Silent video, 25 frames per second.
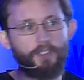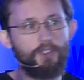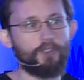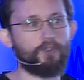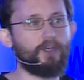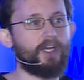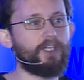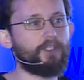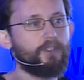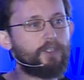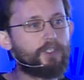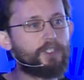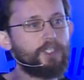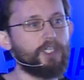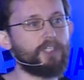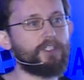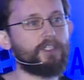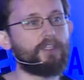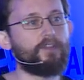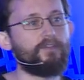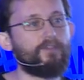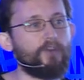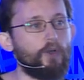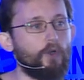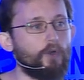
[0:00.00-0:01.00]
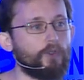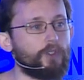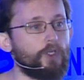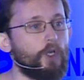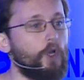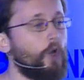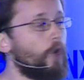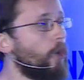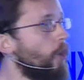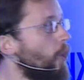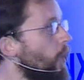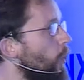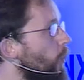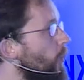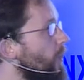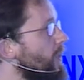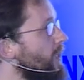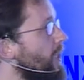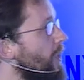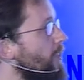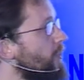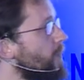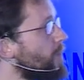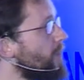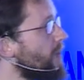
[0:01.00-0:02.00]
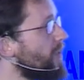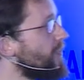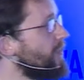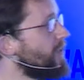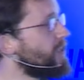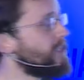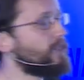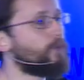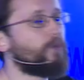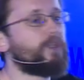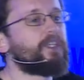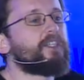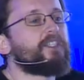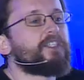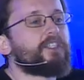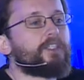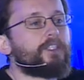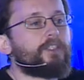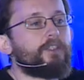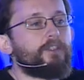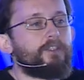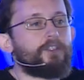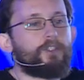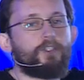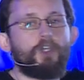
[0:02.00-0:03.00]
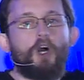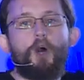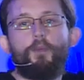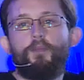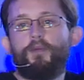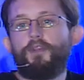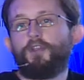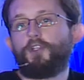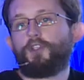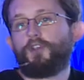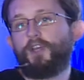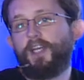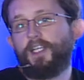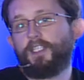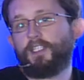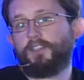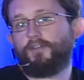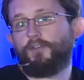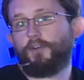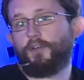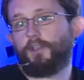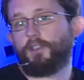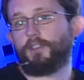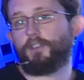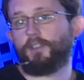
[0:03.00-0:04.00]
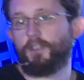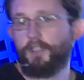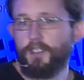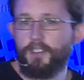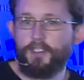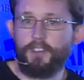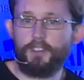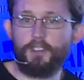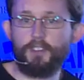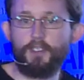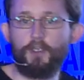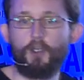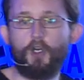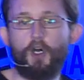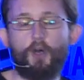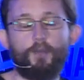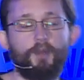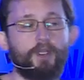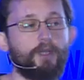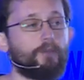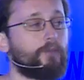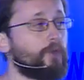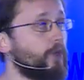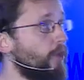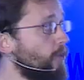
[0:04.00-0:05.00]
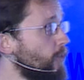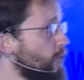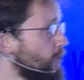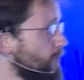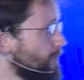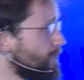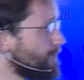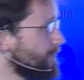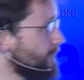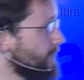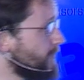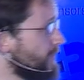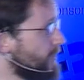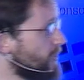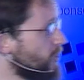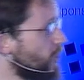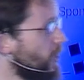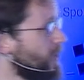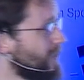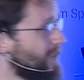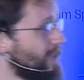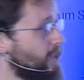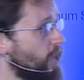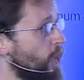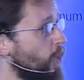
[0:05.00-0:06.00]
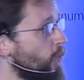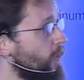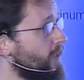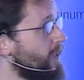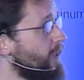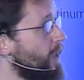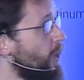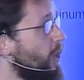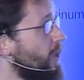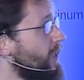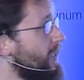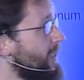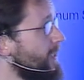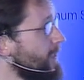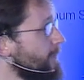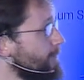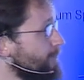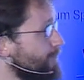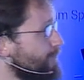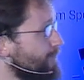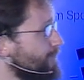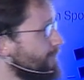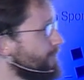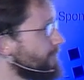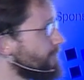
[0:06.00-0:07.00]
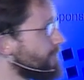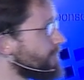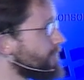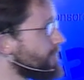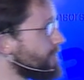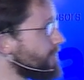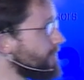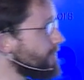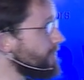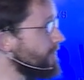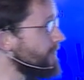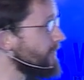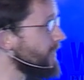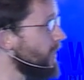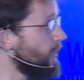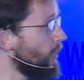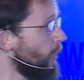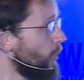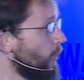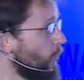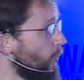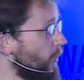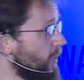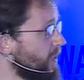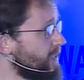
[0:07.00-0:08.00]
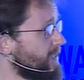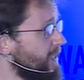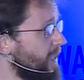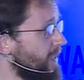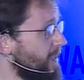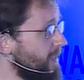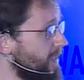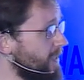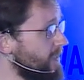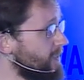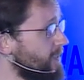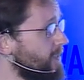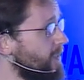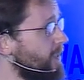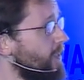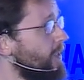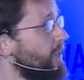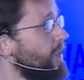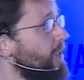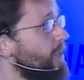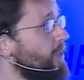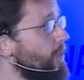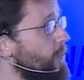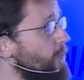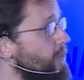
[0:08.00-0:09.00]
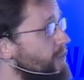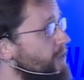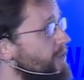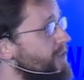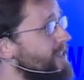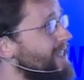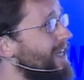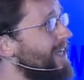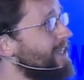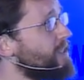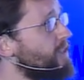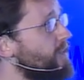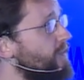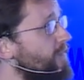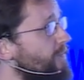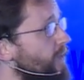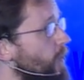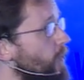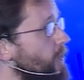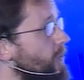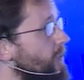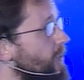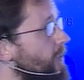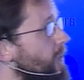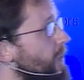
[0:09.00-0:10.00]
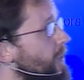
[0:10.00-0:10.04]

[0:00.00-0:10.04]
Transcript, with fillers: and try to adjust the vote, or another method is we can just stop the transfers. And this is a common approach. It's called token locking. Works like this. User is asked to vote.